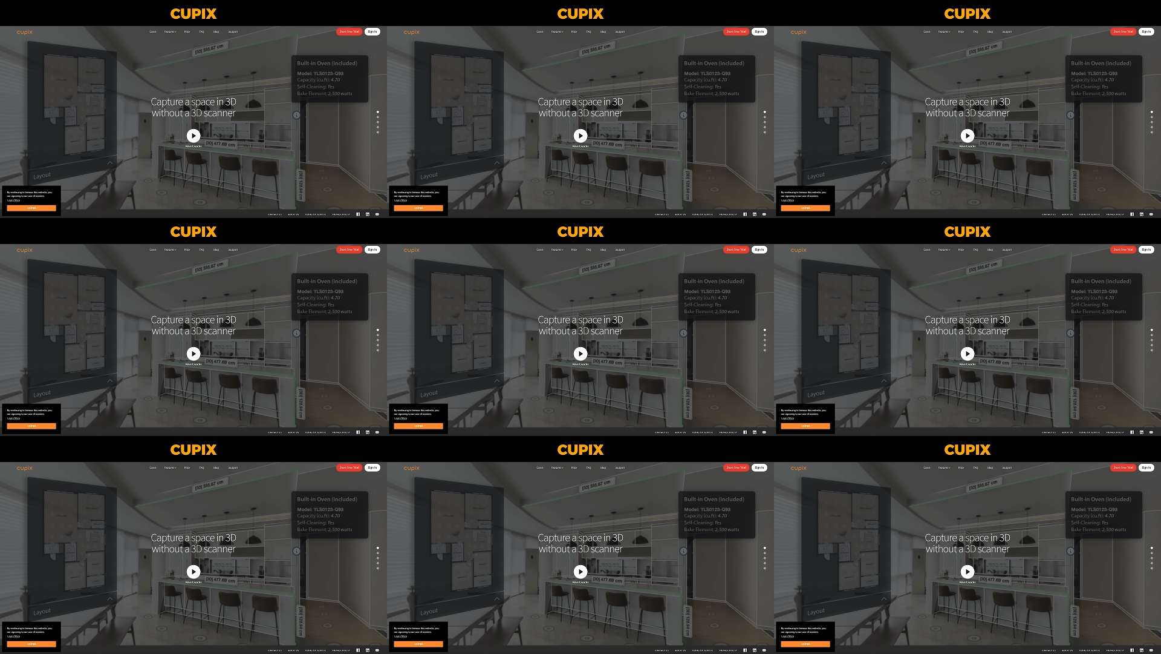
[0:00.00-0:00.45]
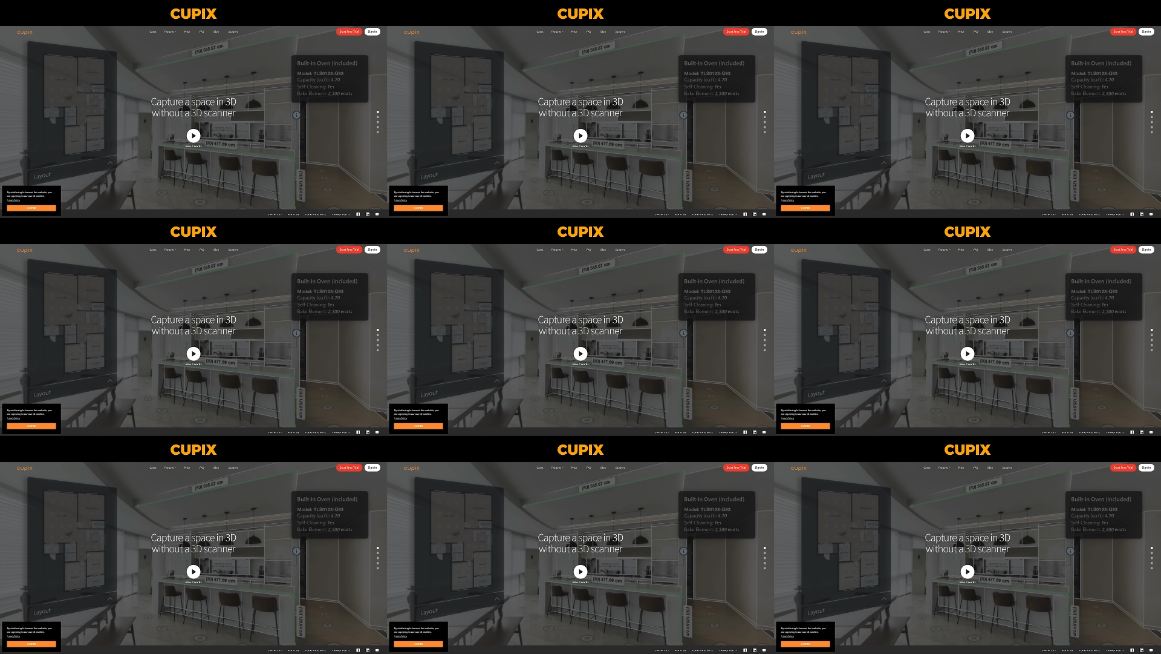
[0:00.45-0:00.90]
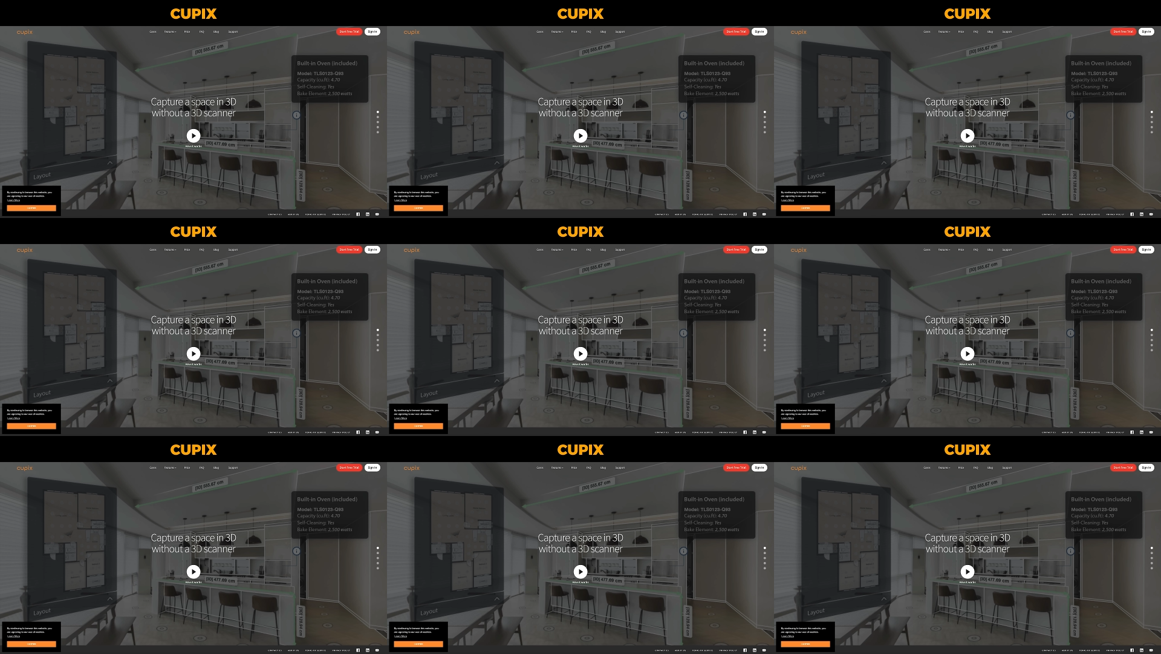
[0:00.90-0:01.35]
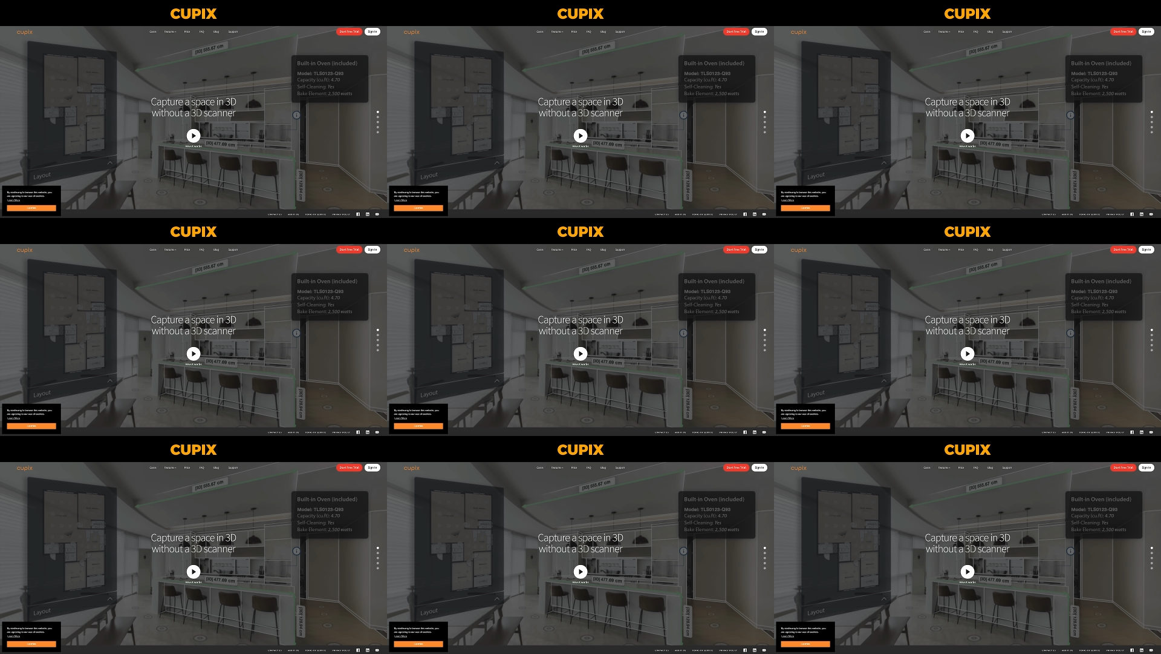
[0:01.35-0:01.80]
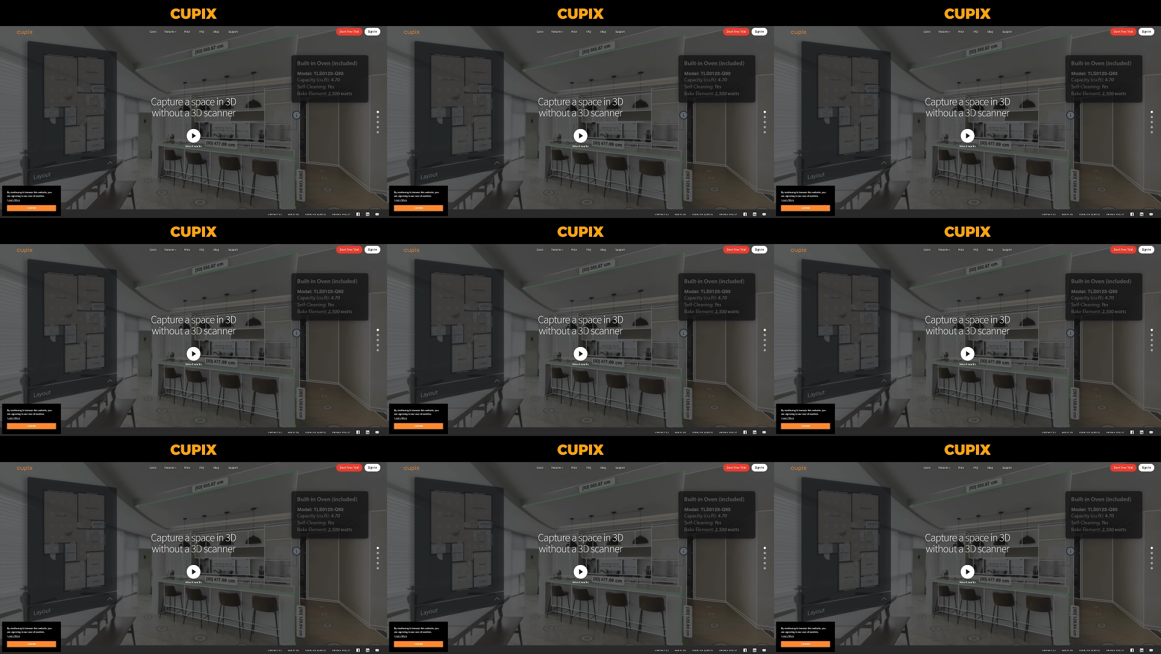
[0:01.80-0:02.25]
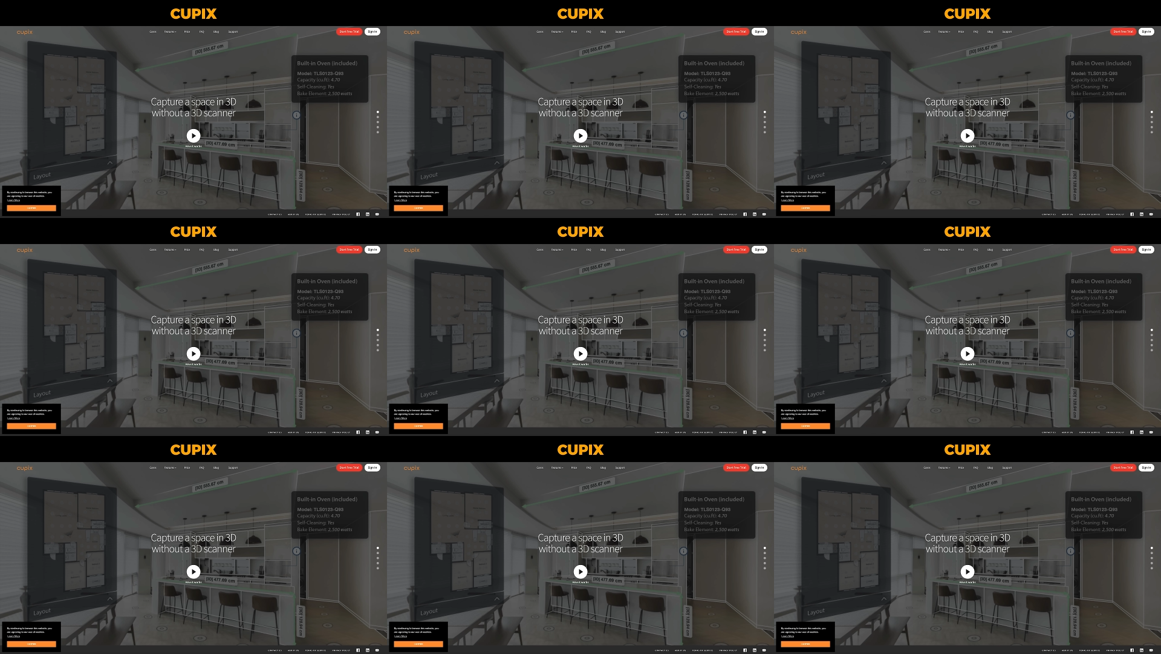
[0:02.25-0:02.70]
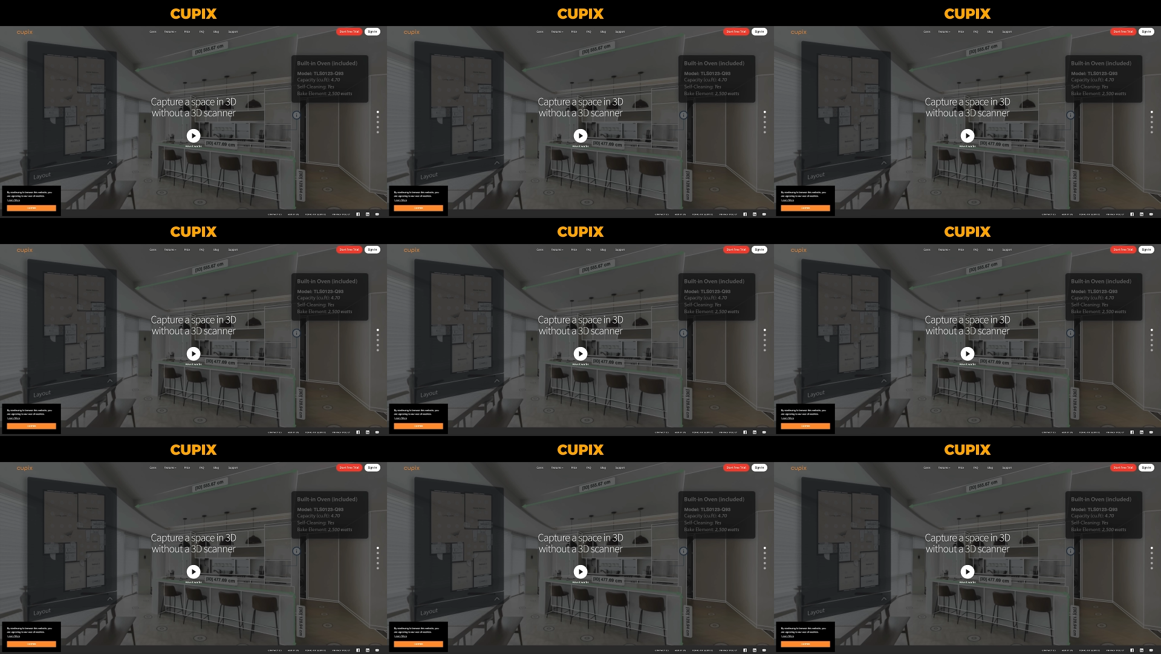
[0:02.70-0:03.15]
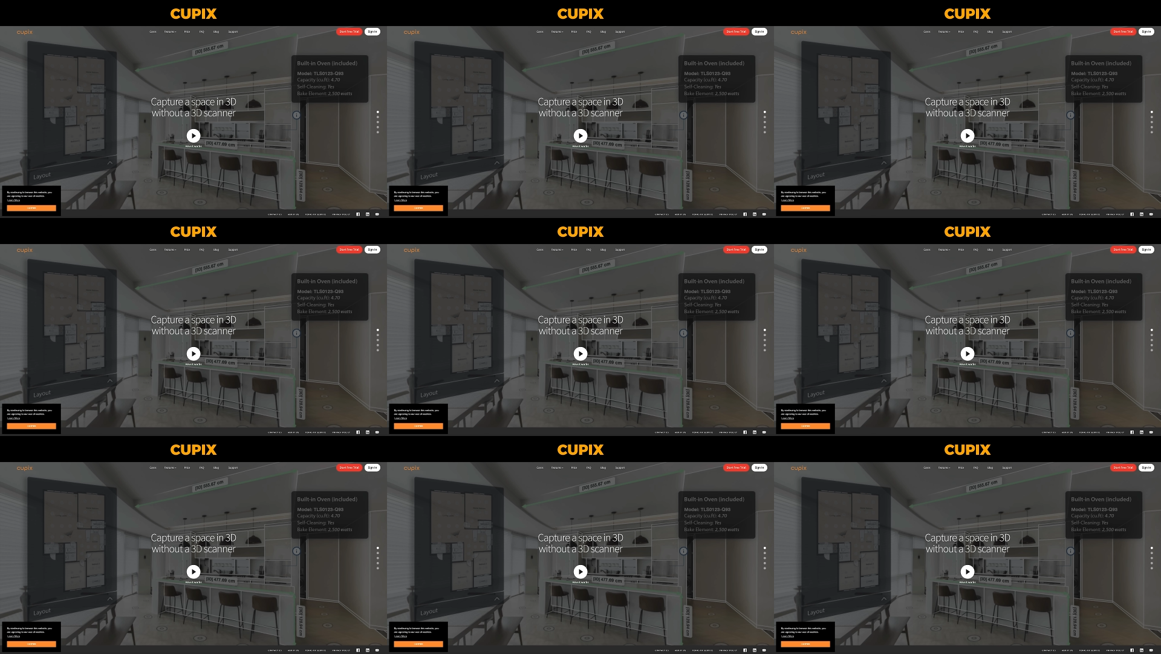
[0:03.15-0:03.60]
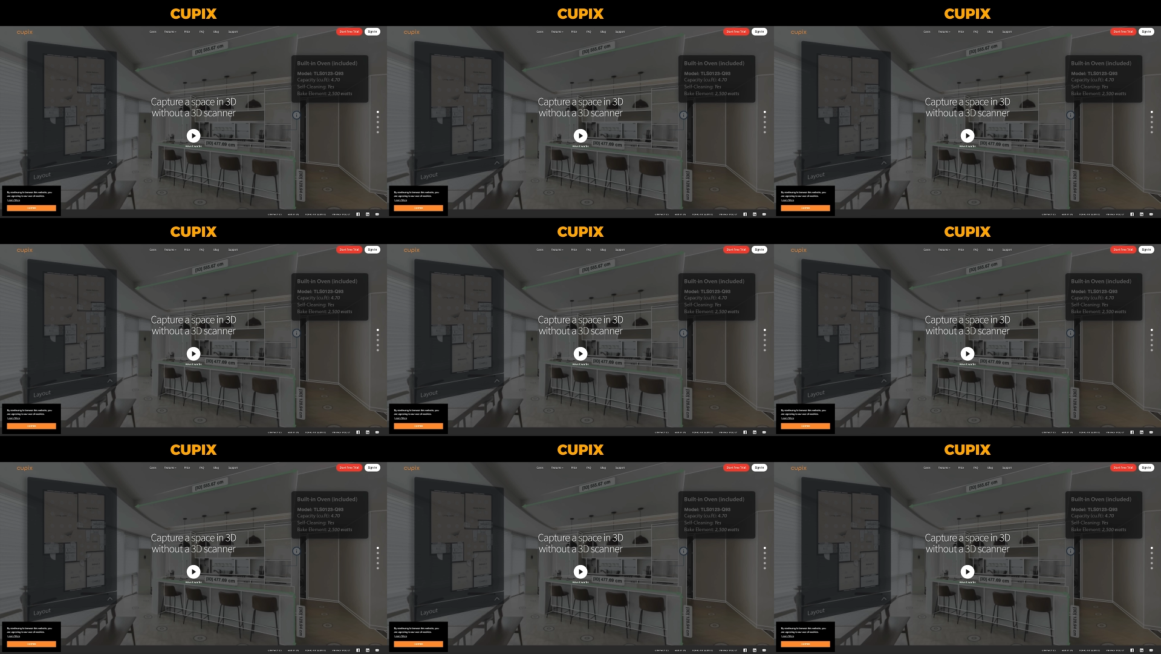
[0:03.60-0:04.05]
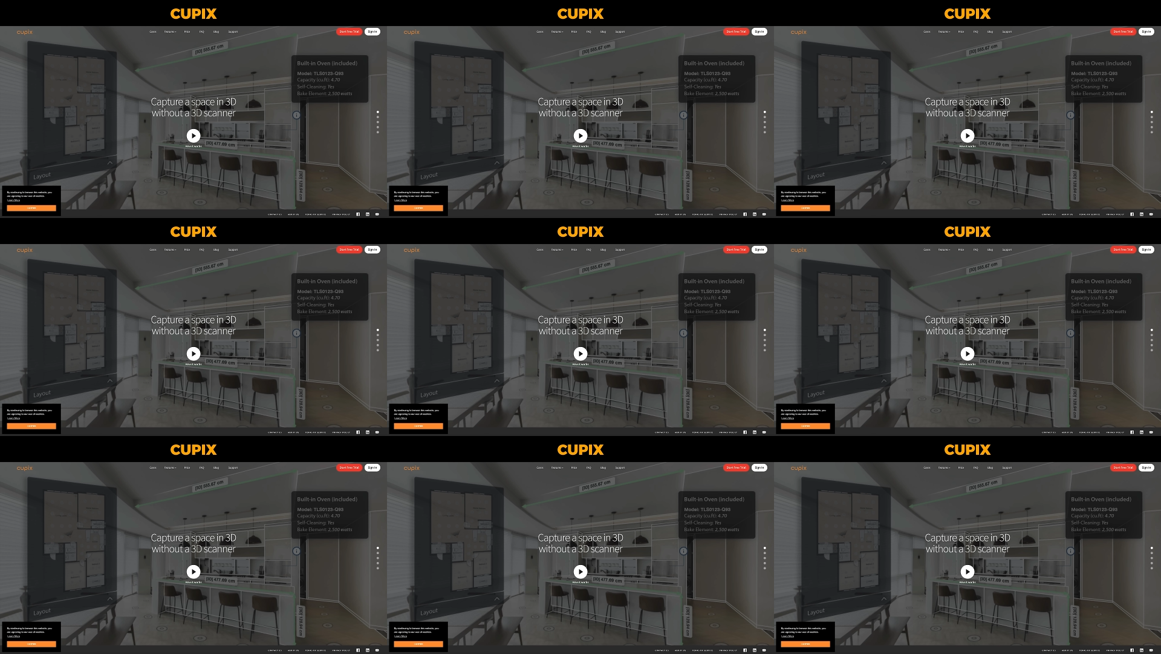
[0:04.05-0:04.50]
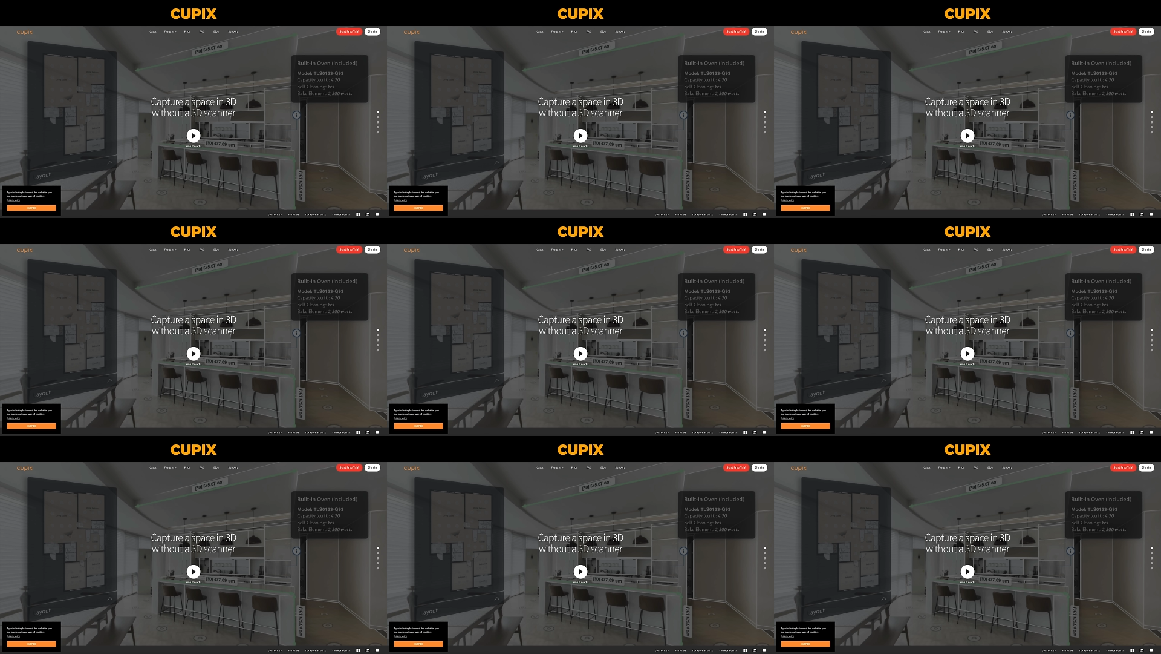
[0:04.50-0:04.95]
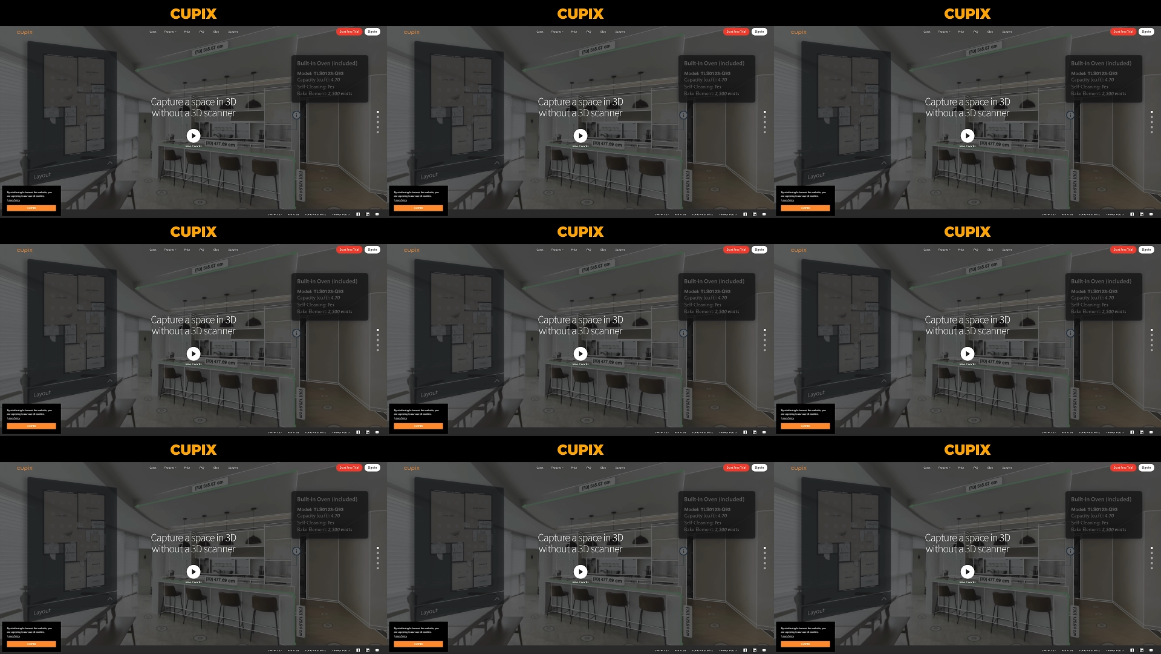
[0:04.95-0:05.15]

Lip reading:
No face is visible, so there are no lips to read.